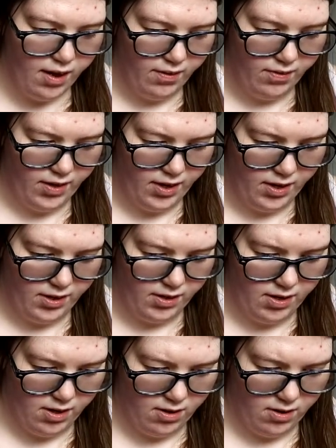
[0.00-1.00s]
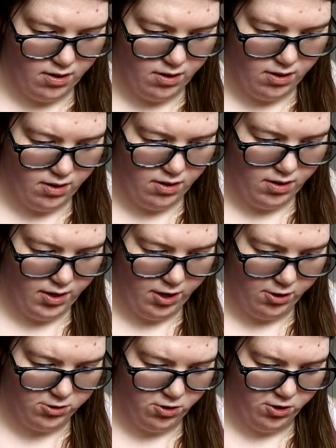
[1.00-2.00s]
and then
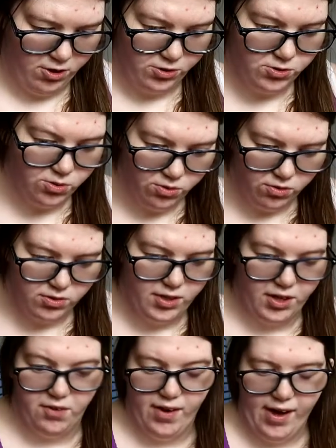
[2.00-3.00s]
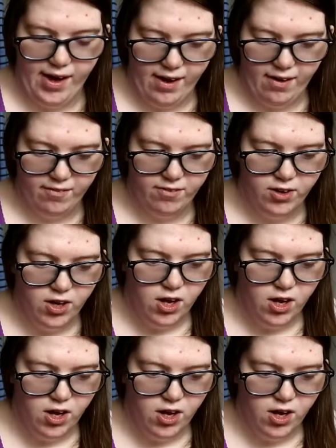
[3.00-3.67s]
here's all your tools that you have.